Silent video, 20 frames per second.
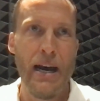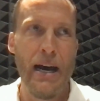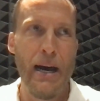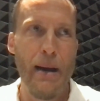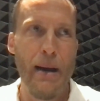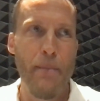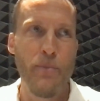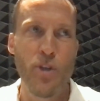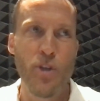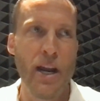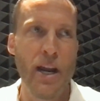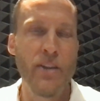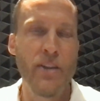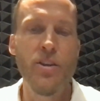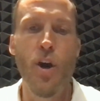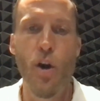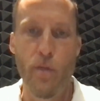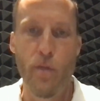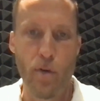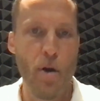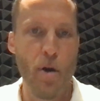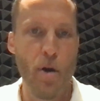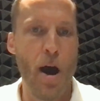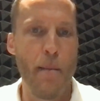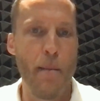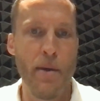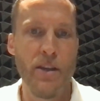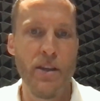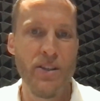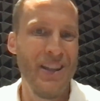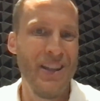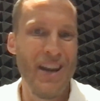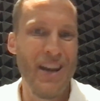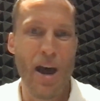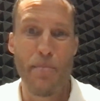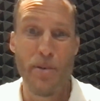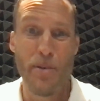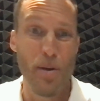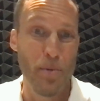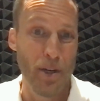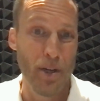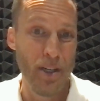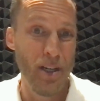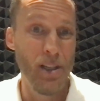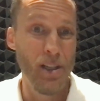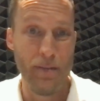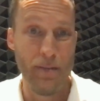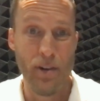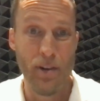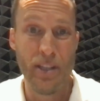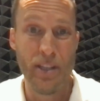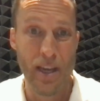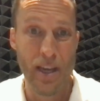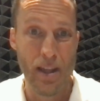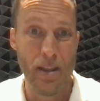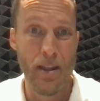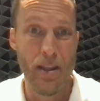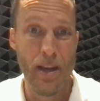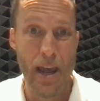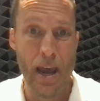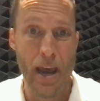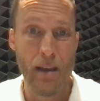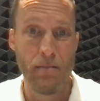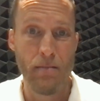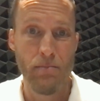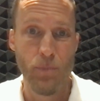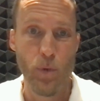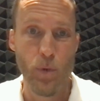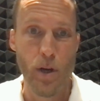try not to overpromise and then not be able to deliver at the end of the day.